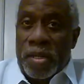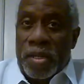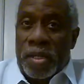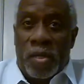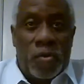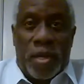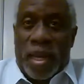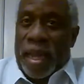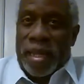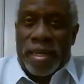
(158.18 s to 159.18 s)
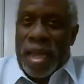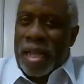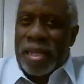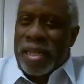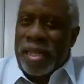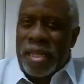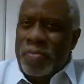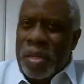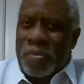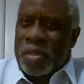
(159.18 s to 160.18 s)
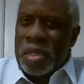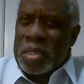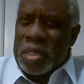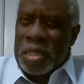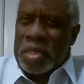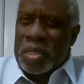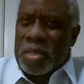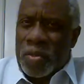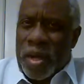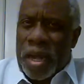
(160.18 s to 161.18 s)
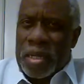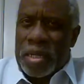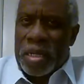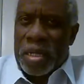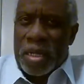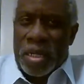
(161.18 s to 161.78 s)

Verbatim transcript: You cannot lead people to Jesus Christ.